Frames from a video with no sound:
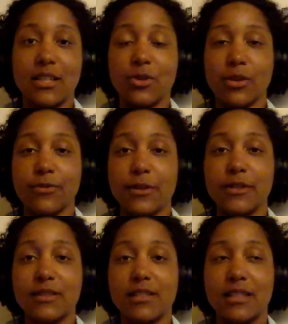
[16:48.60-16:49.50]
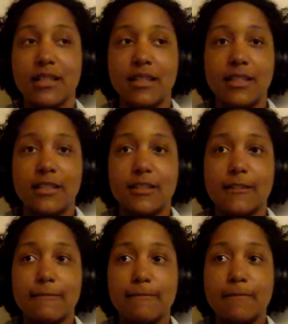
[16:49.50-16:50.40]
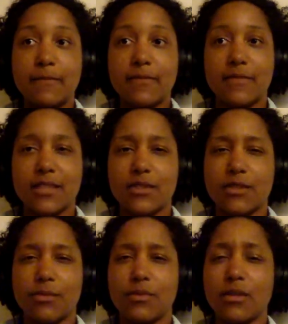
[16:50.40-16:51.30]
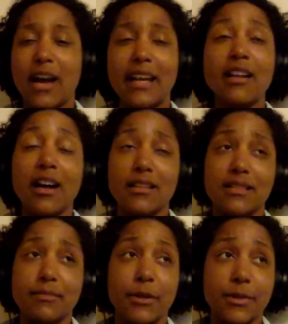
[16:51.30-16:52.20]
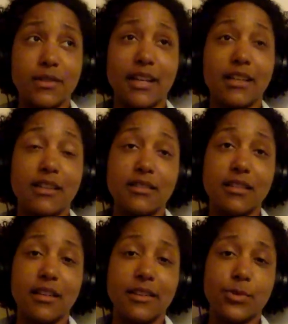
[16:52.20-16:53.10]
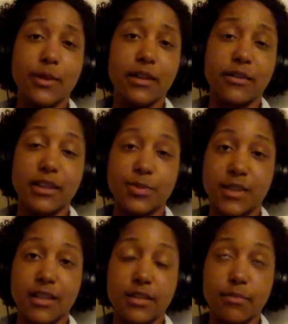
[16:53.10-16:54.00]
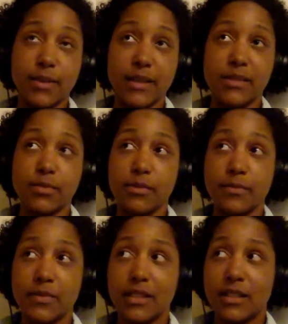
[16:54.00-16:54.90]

St. Croix Falls. So it's I call it the longest way across Wisconsin possible.